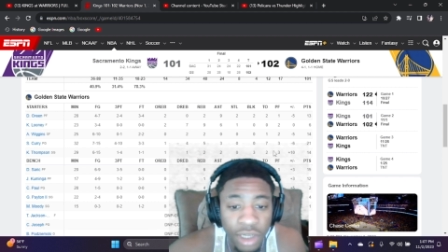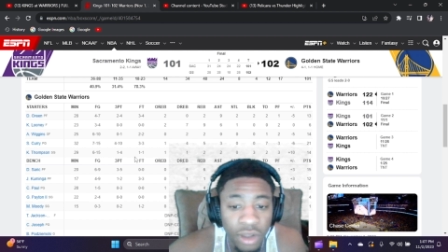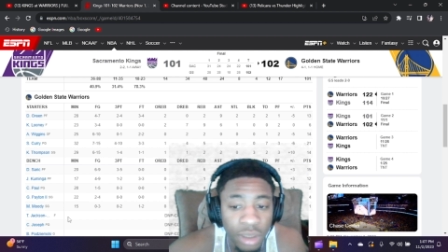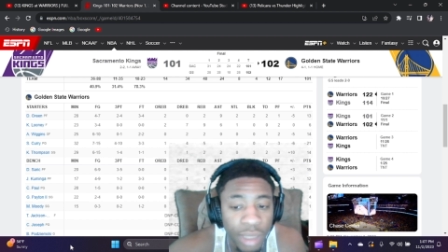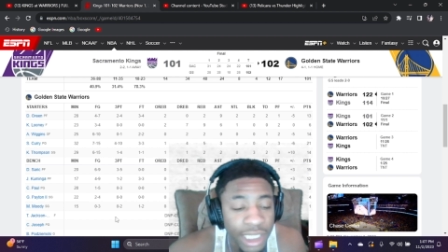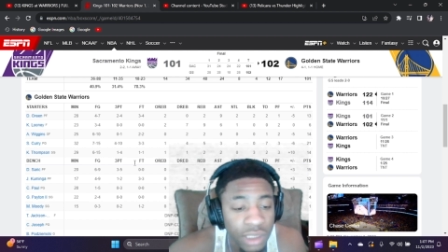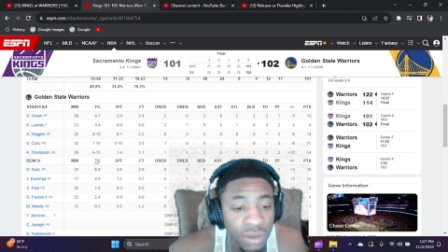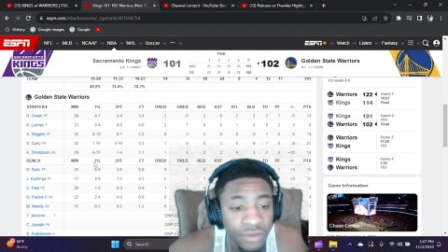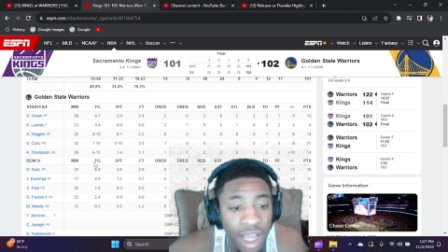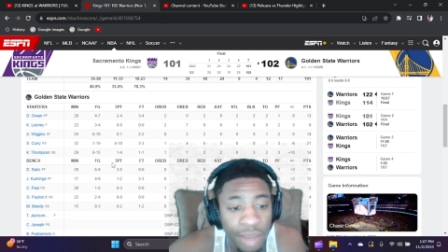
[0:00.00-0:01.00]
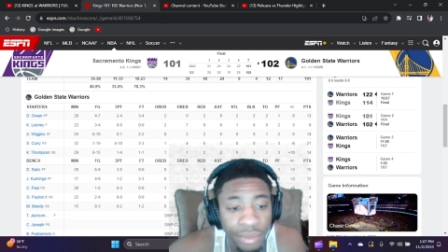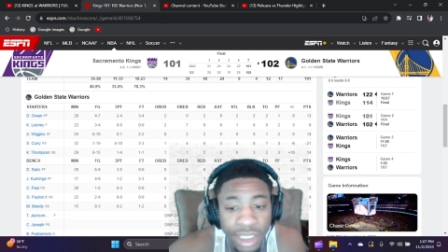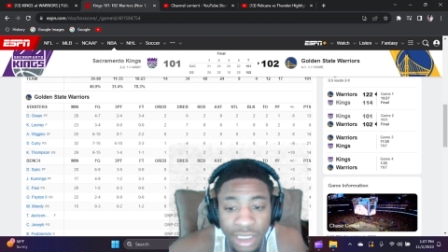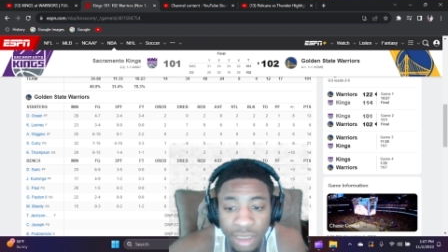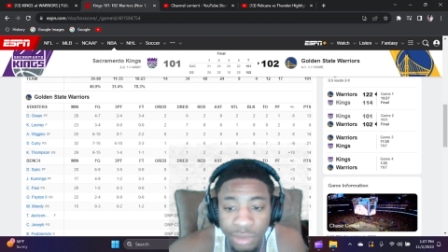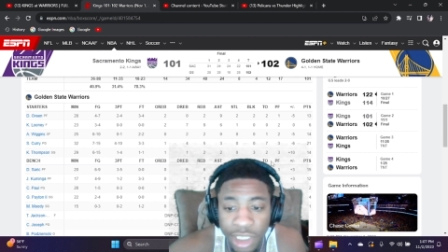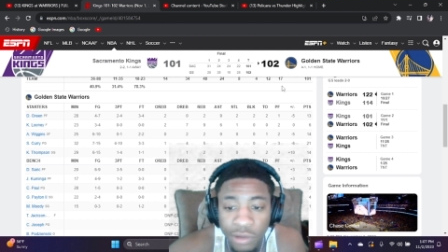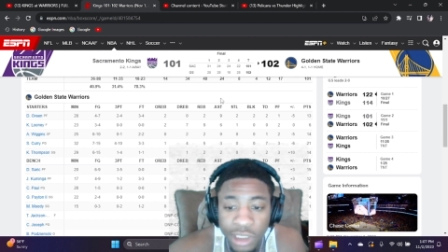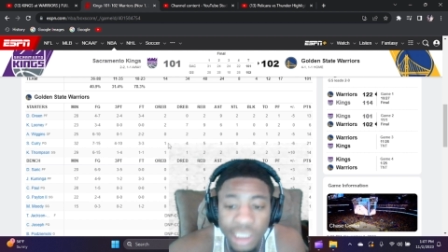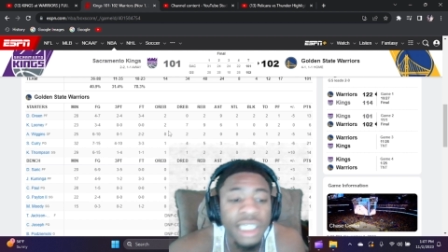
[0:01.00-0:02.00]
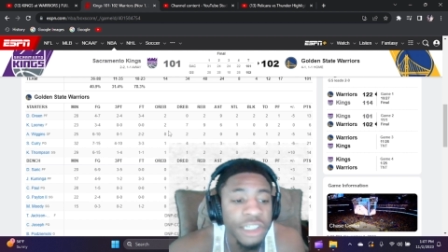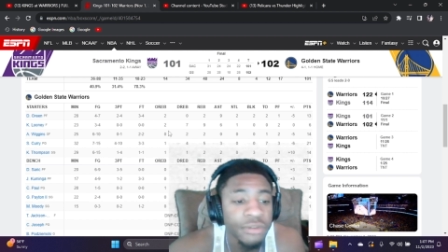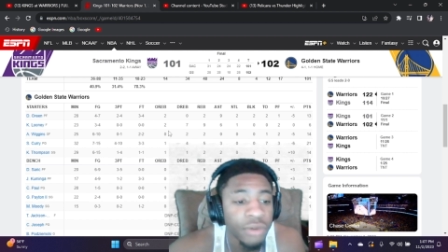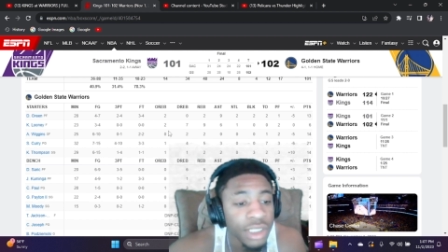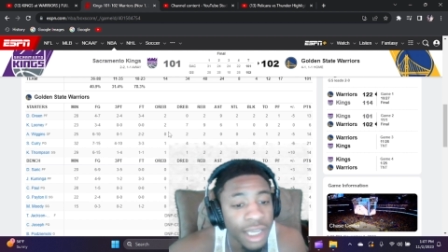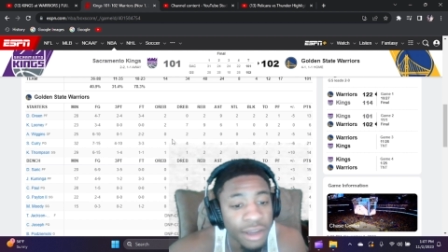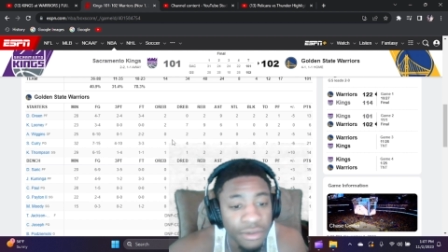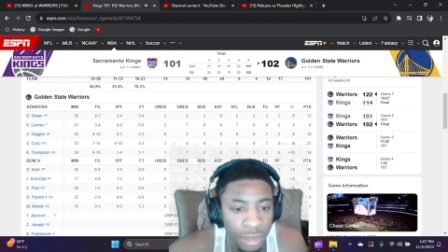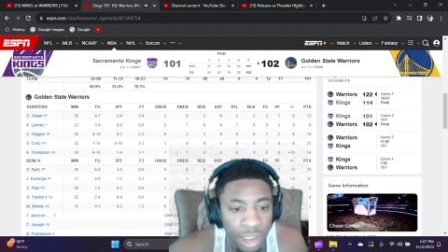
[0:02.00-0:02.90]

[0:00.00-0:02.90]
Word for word: He only played 25 minutes, but he was good first half.